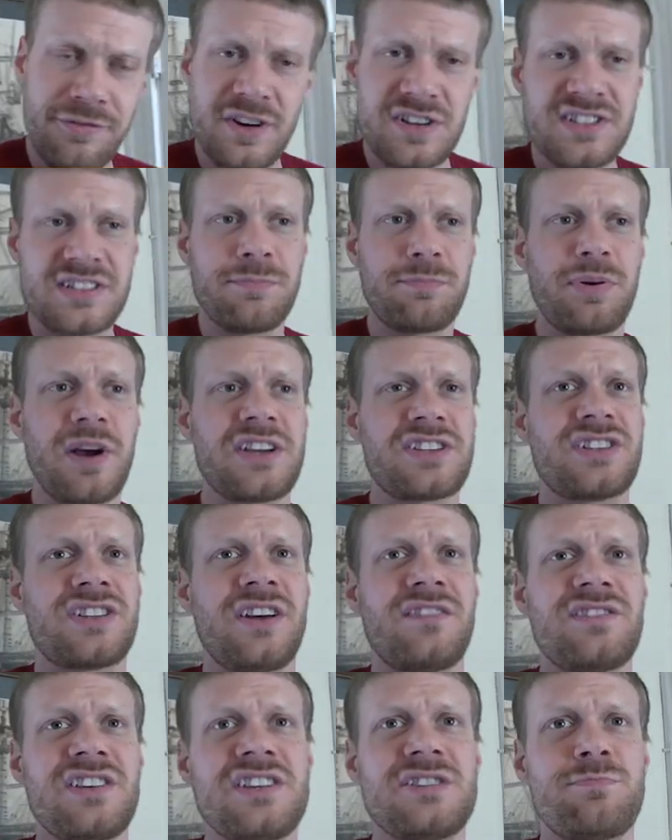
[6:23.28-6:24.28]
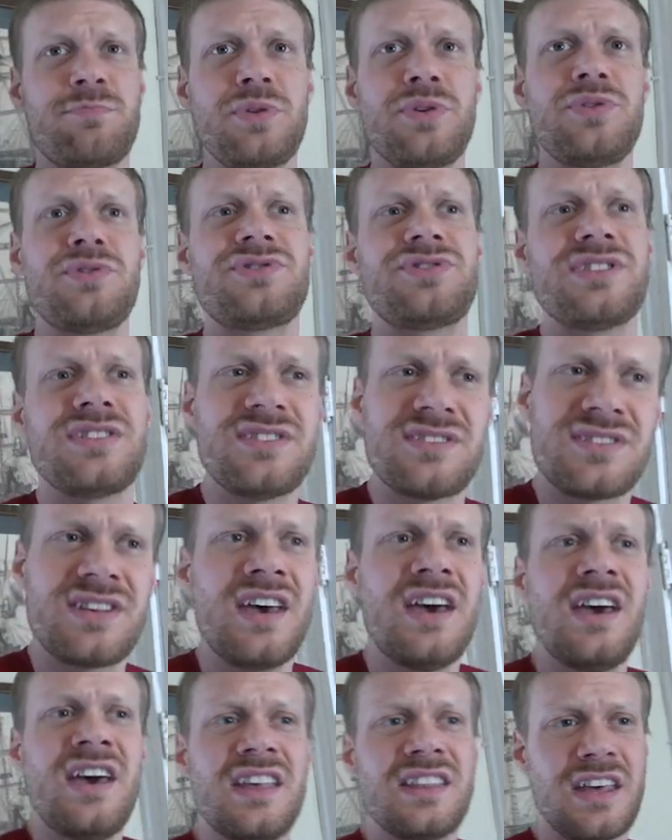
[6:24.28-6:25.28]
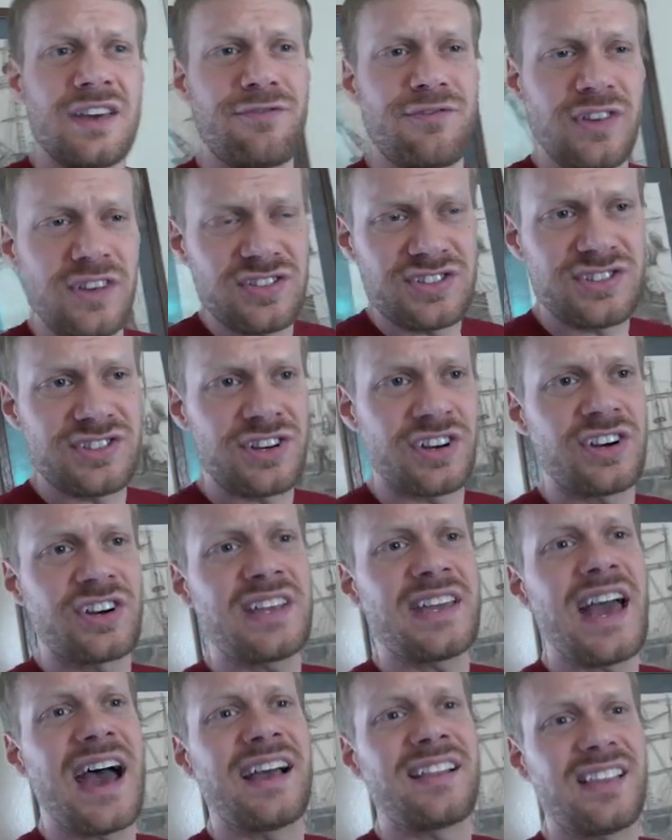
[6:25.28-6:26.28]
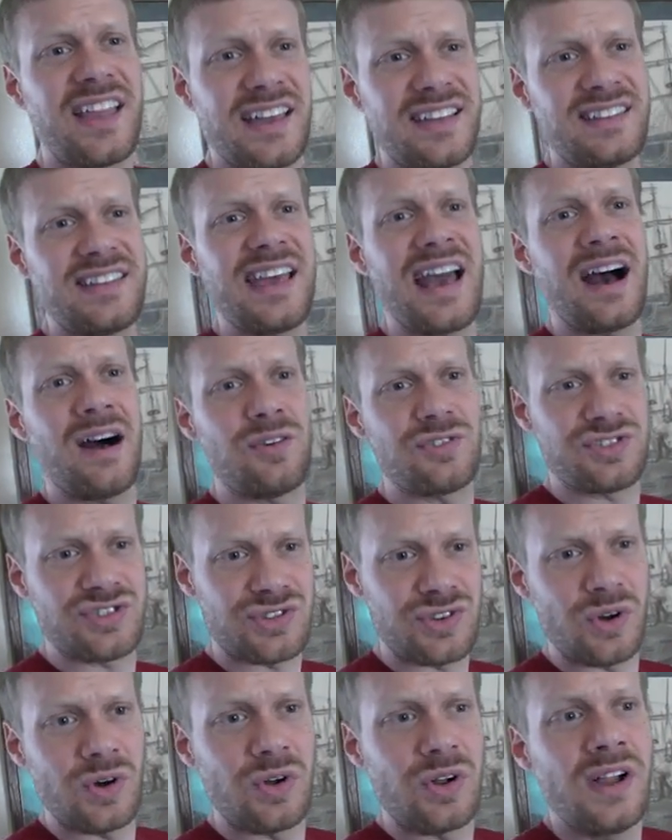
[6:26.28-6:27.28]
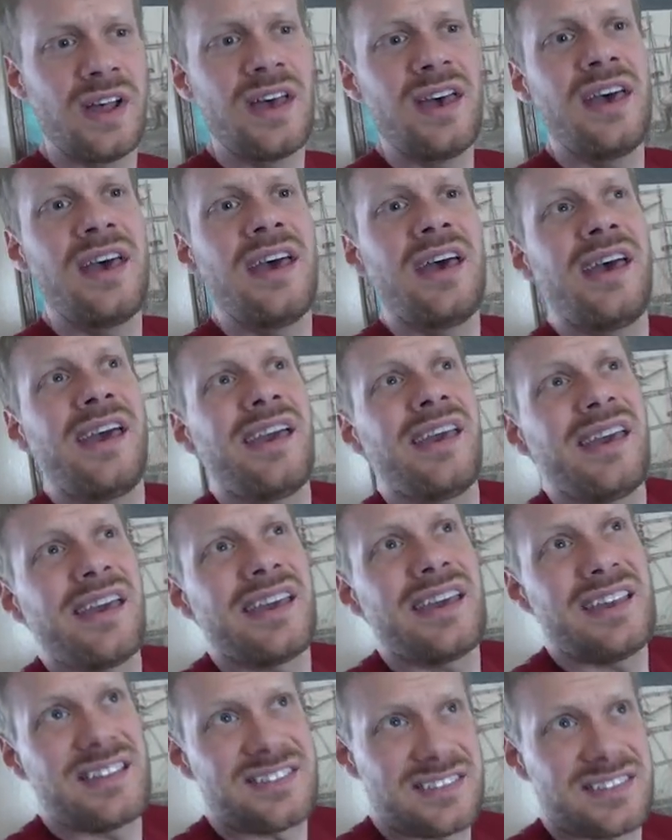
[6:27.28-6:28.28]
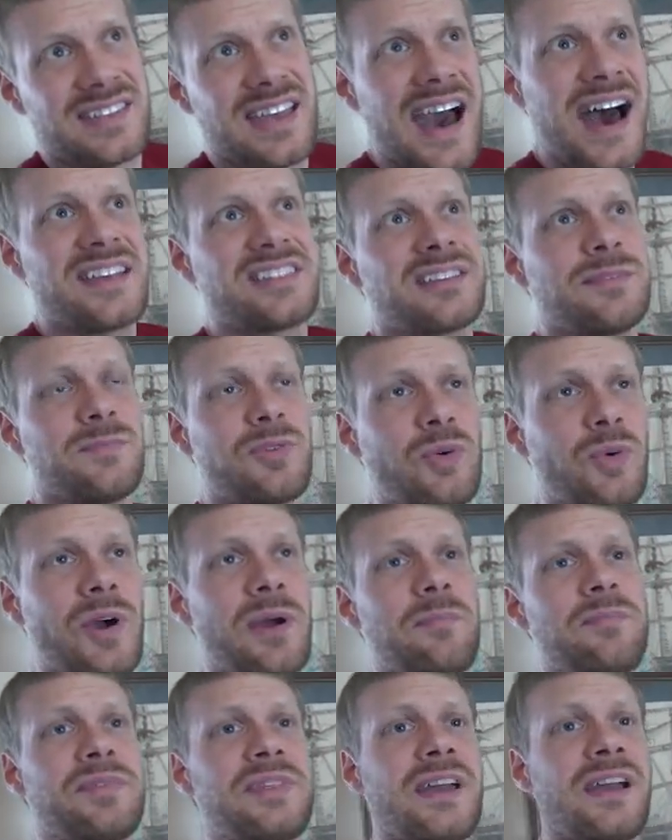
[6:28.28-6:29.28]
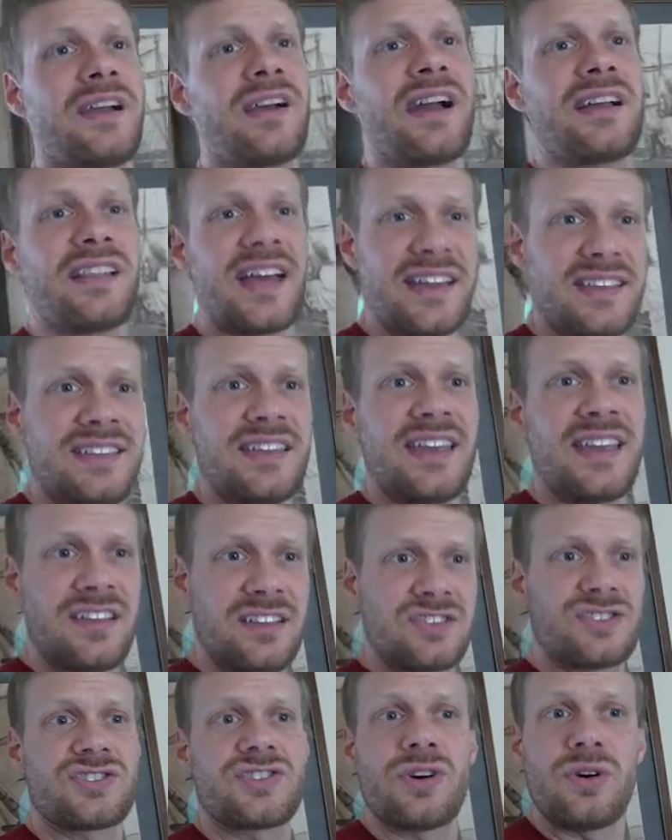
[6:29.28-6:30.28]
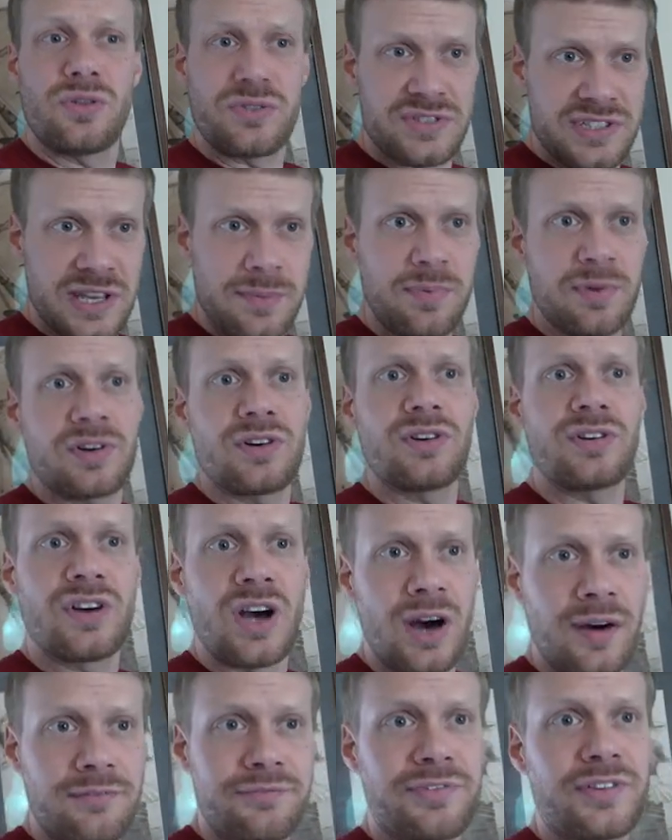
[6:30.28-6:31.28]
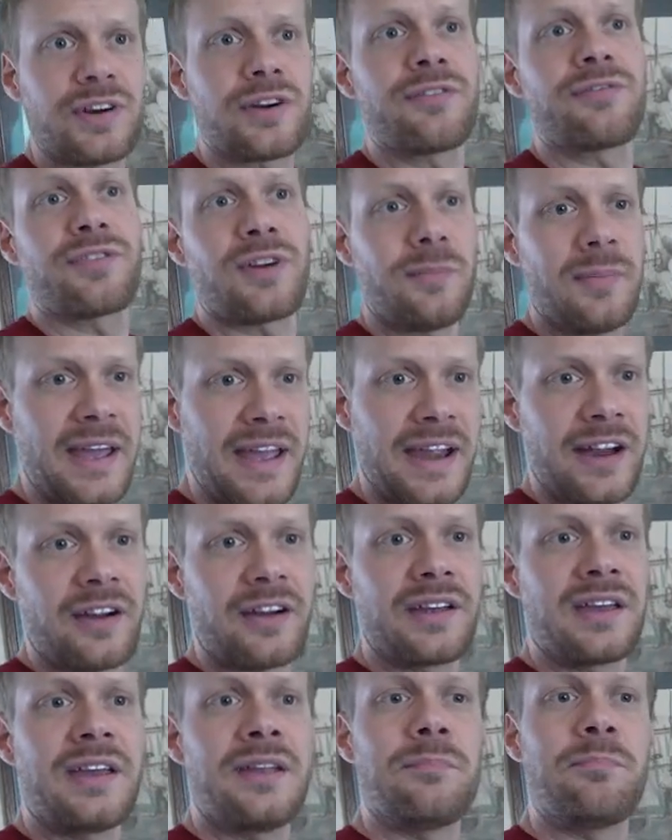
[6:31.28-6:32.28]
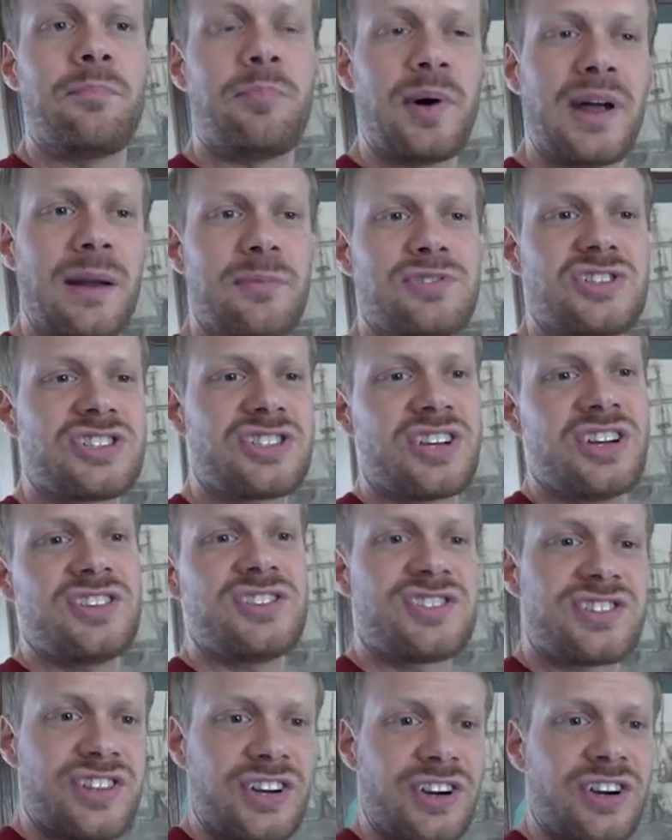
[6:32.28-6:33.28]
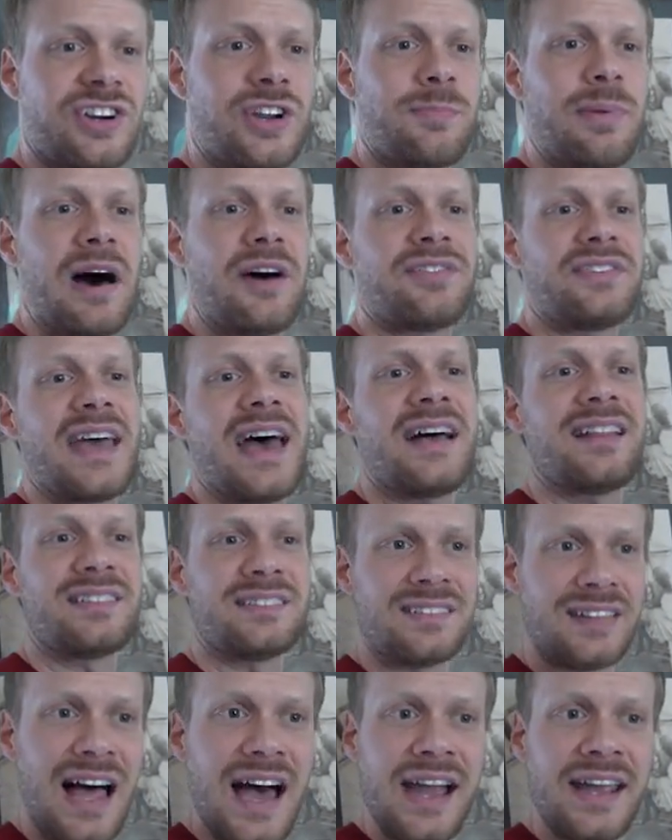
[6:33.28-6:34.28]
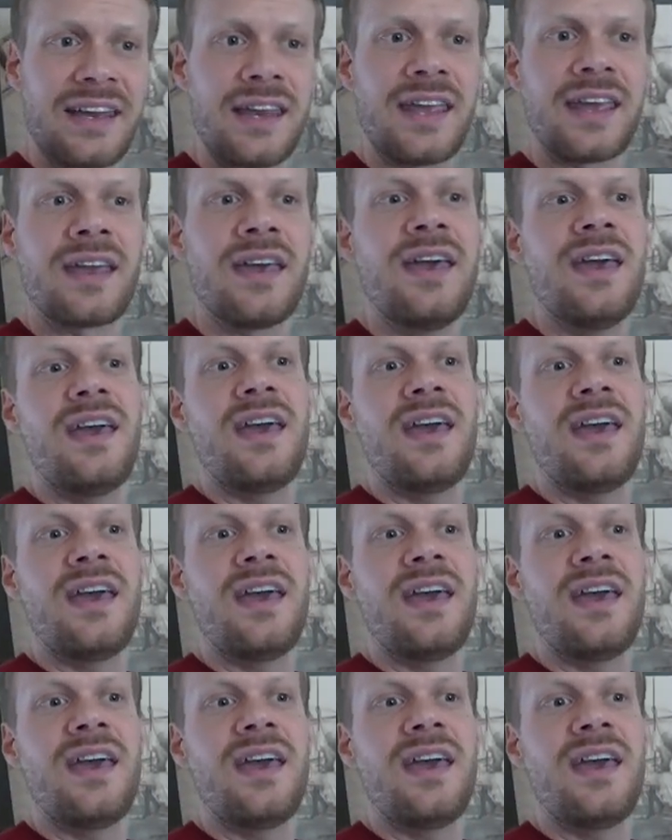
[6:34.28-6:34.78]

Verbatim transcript: First impression of these boots is they feel sturdy. I like the outsole. It's got some grip there. I like the insole, typical comfort from Ariat, but I'm just concerned about that lining.